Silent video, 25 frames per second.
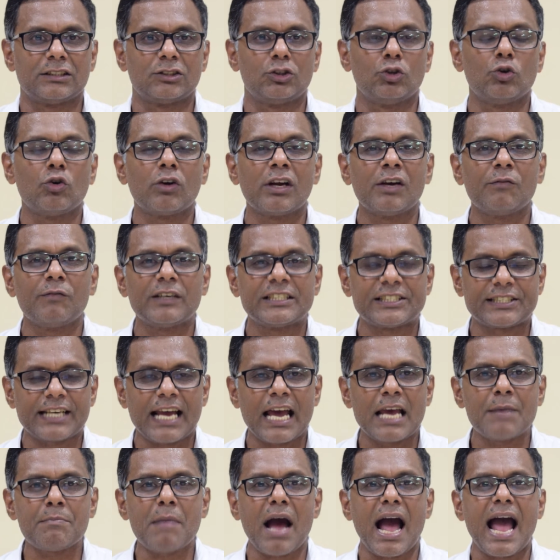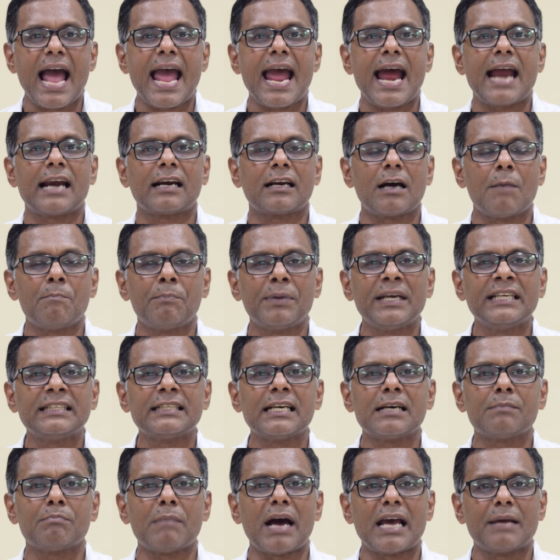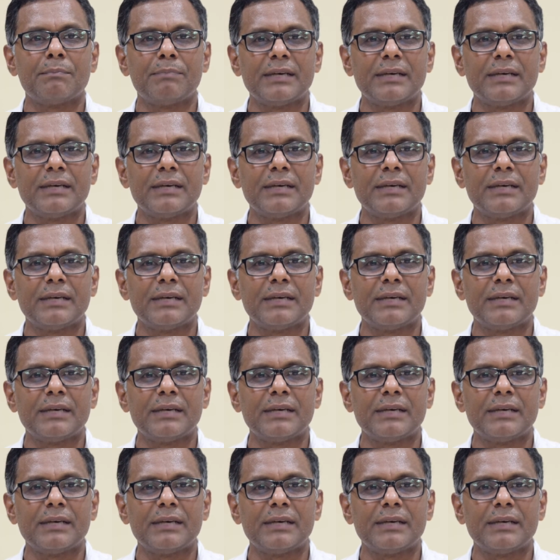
during which time I had completed my